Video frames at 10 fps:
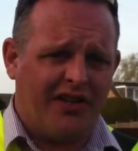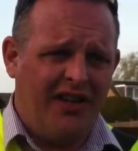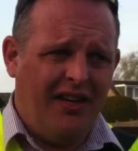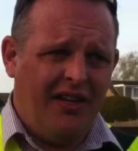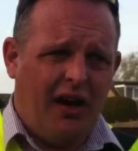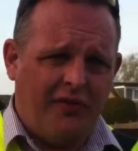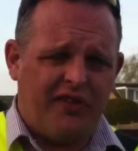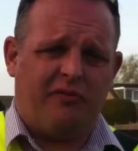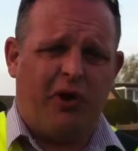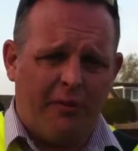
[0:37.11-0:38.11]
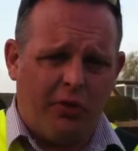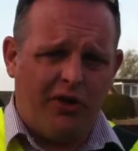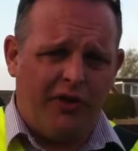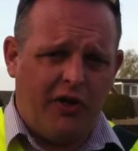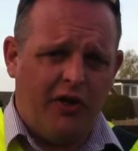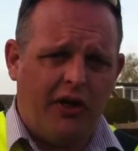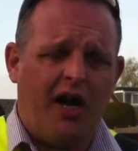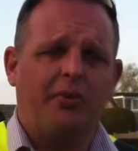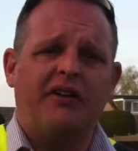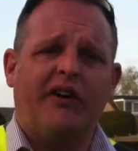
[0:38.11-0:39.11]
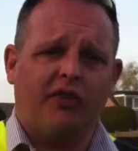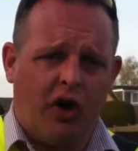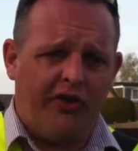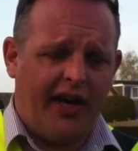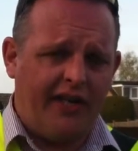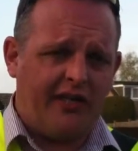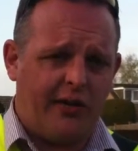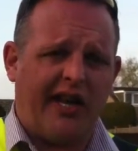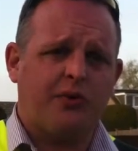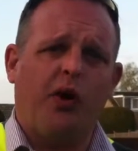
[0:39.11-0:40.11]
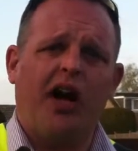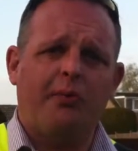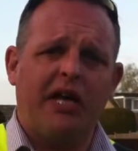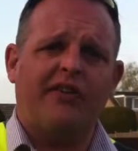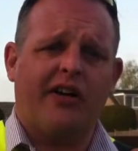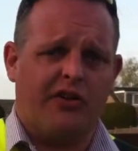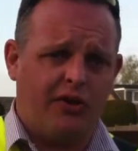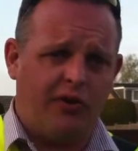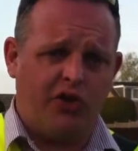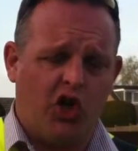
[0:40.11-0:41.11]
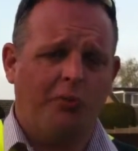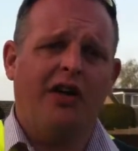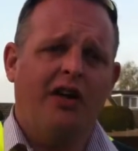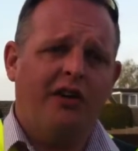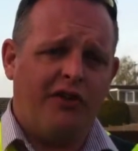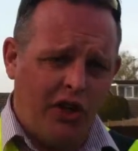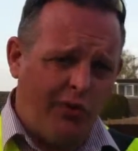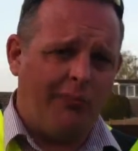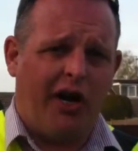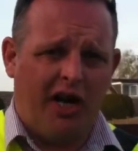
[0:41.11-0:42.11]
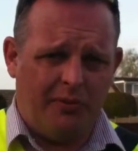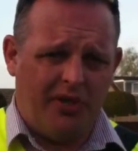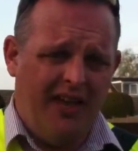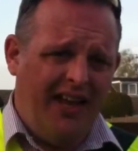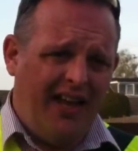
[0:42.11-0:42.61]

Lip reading: And obviously, from my point of view, I believe I've got that. So that's why I believe I can do the job for you in Parliament.